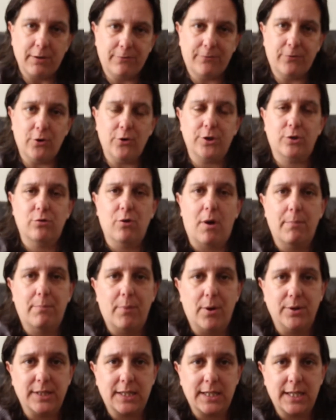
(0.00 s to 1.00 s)
for the crop
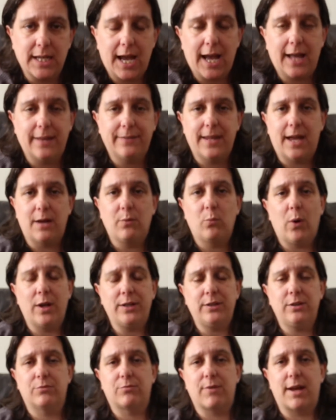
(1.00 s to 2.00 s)
body, and then
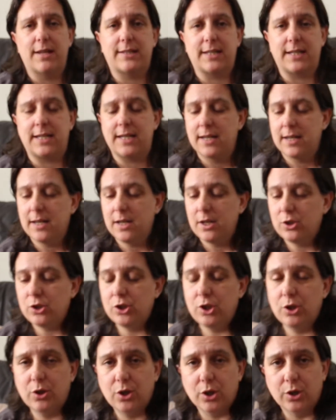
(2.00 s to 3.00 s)
when you're ready
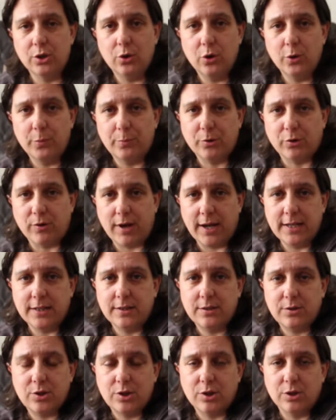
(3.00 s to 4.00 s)
you can upgrade
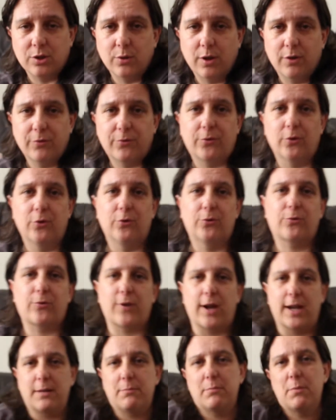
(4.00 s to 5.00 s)
to a full
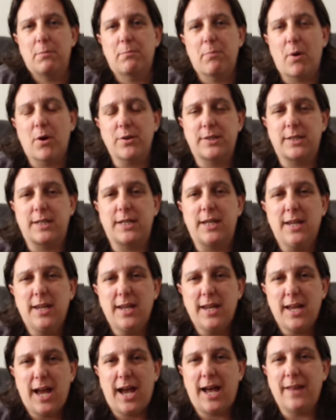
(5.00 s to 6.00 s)
frame body,
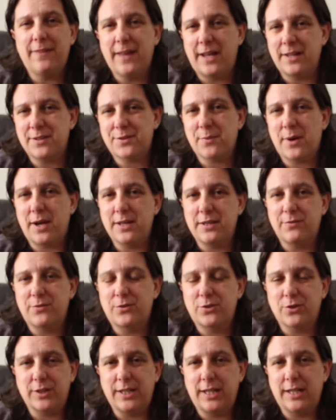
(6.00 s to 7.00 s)
and that's why they've
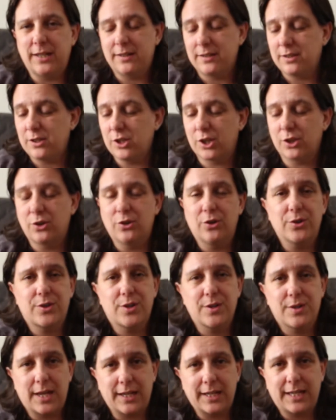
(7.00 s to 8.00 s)
done it. You can
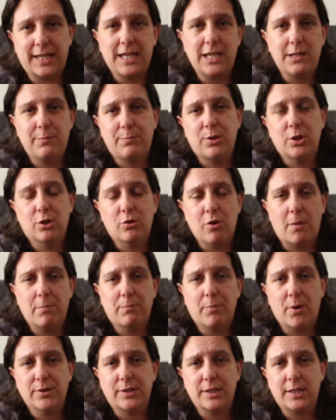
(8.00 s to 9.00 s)
also then keep your crop
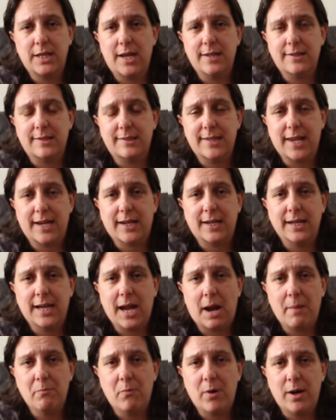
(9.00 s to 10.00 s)
body as a second
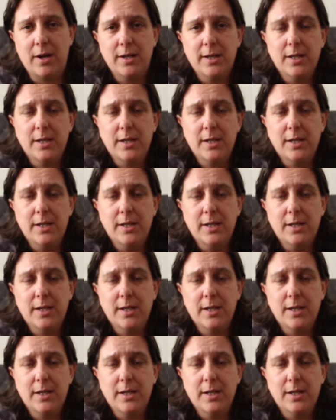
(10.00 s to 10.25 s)
camera